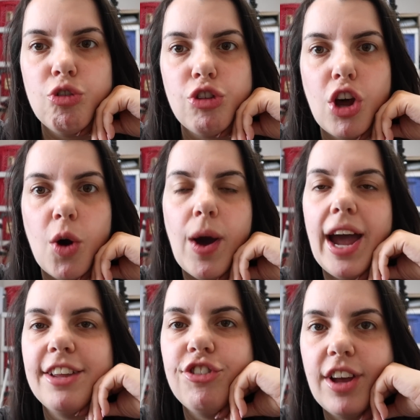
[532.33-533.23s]
So
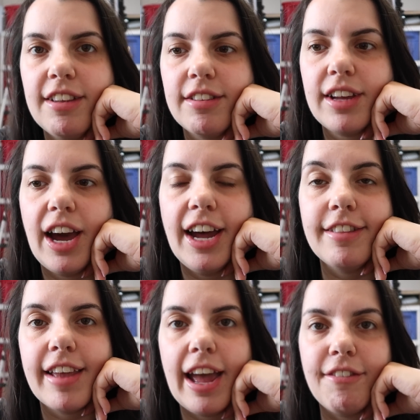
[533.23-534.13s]
I just
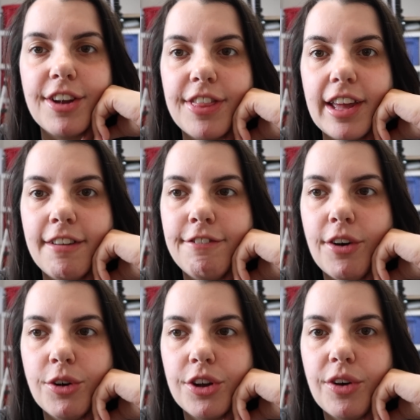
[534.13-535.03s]
got everything
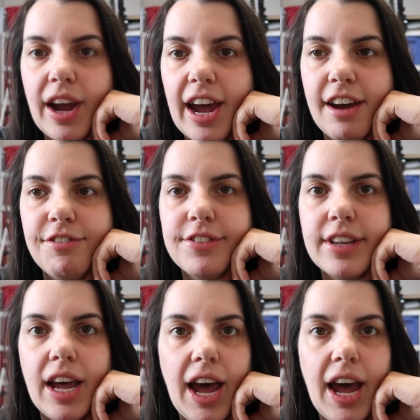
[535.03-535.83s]
photographed.